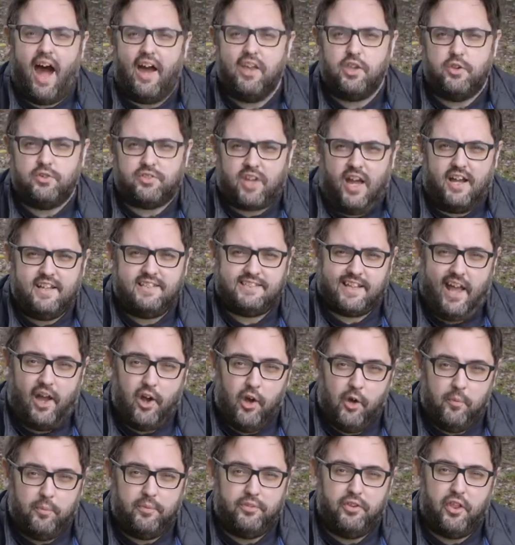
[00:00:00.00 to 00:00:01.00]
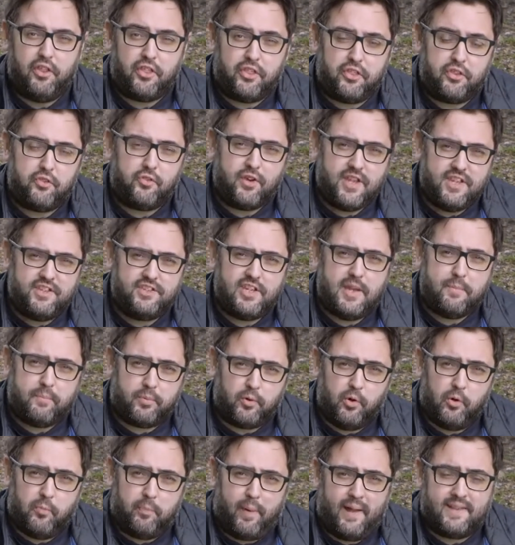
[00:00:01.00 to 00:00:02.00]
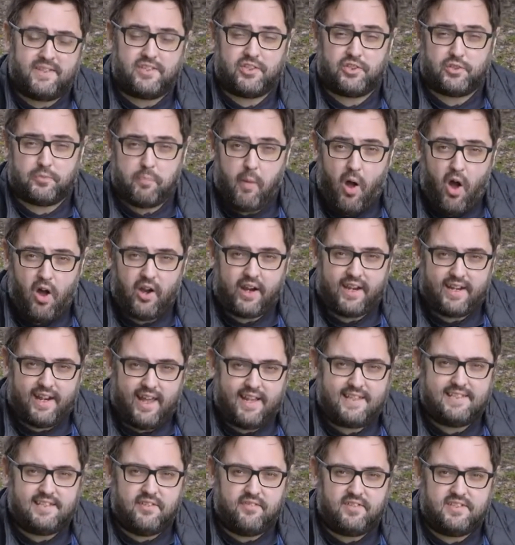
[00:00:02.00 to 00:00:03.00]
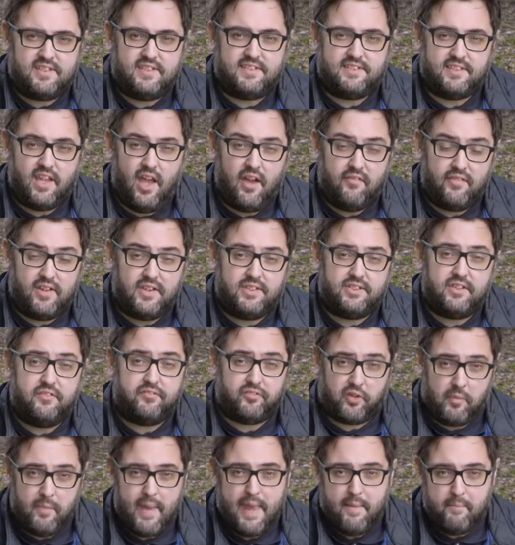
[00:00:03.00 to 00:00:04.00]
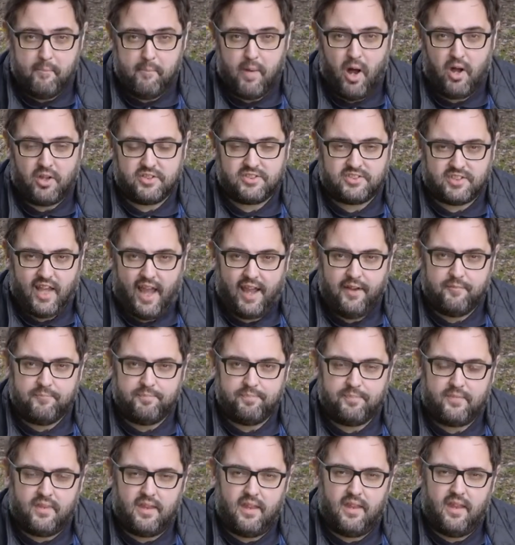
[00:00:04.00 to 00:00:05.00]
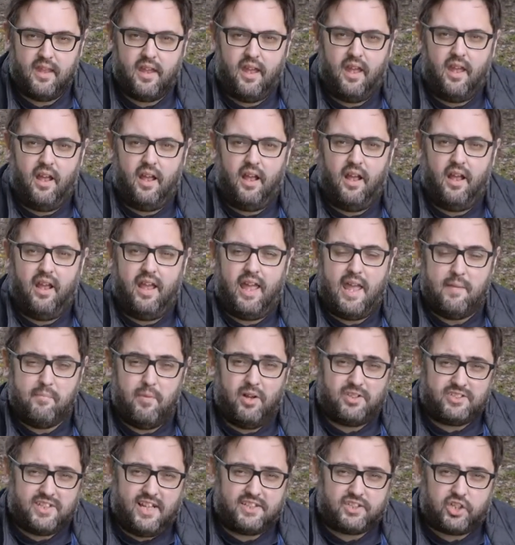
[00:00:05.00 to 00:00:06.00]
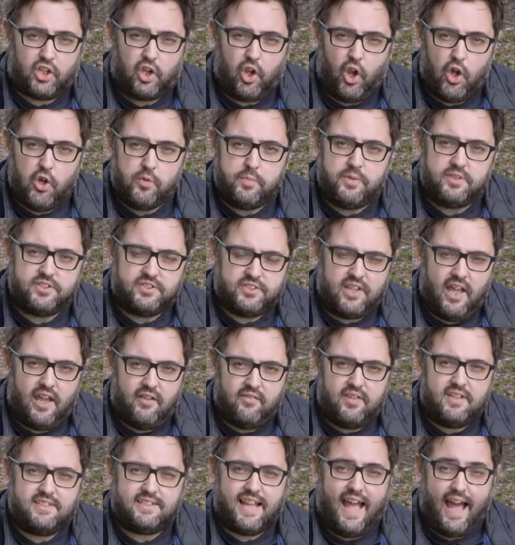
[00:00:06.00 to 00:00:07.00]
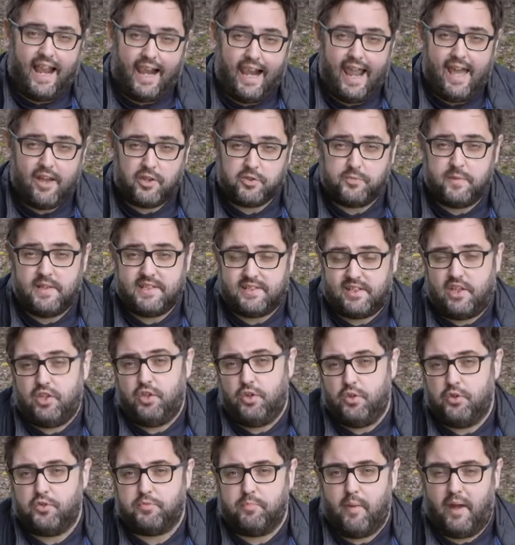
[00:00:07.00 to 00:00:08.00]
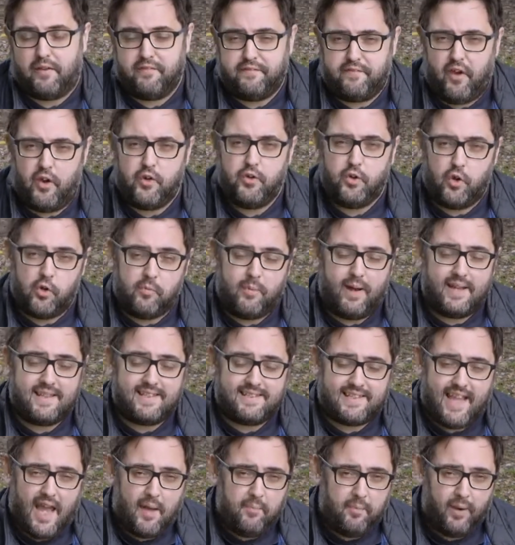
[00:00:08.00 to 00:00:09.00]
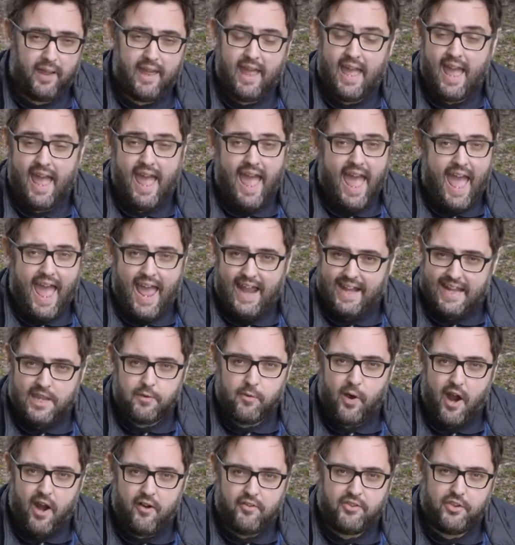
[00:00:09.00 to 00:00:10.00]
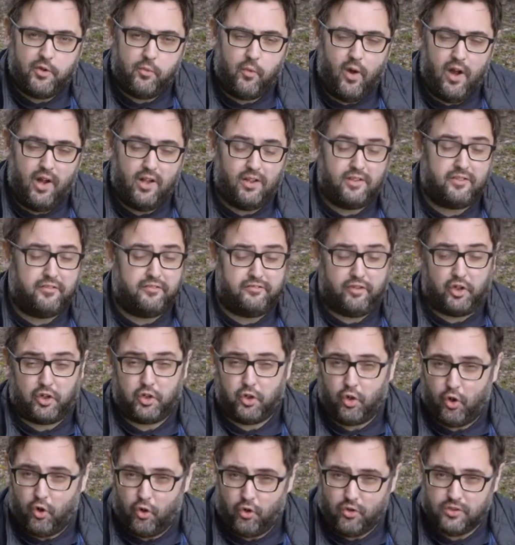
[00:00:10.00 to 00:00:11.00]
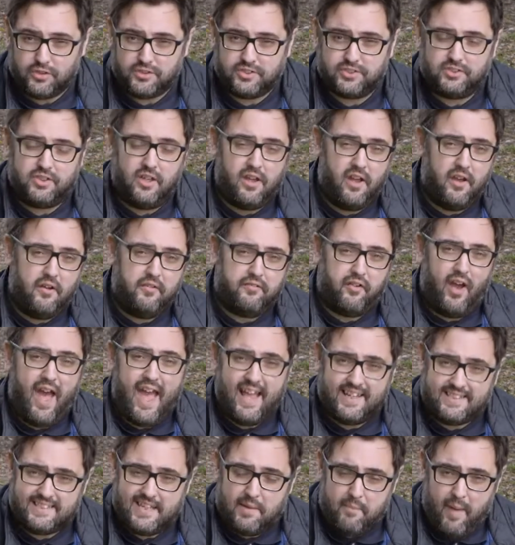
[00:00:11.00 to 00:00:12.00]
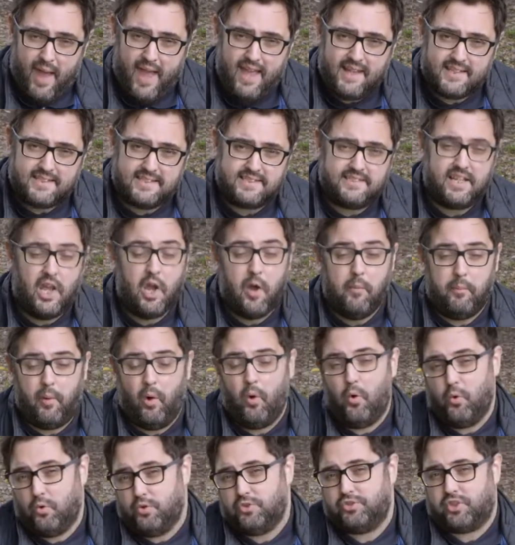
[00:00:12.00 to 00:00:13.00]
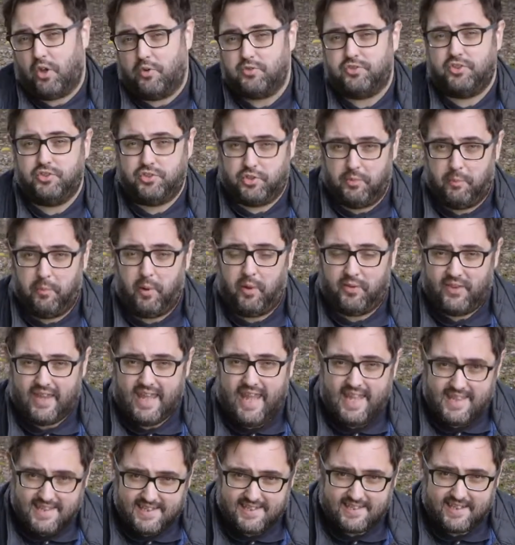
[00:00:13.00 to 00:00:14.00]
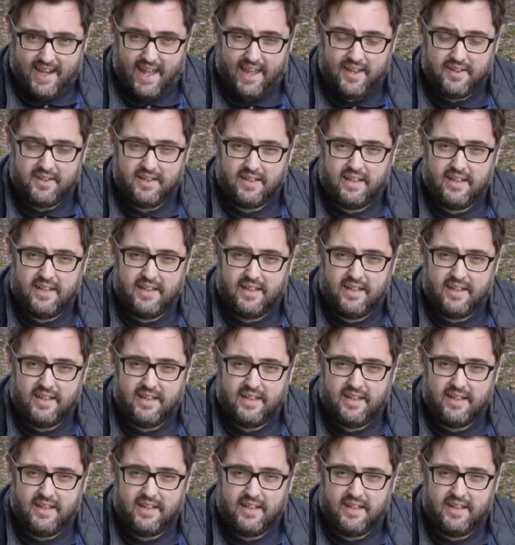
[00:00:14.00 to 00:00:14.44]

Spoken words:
I use IsatHub, the 3G broadband smart connectivity service from Inmarsat. Inmarsat's global service allows me to use my phone or my tablet anywhere in the world for calls, for SMS, but also to jump on the internet.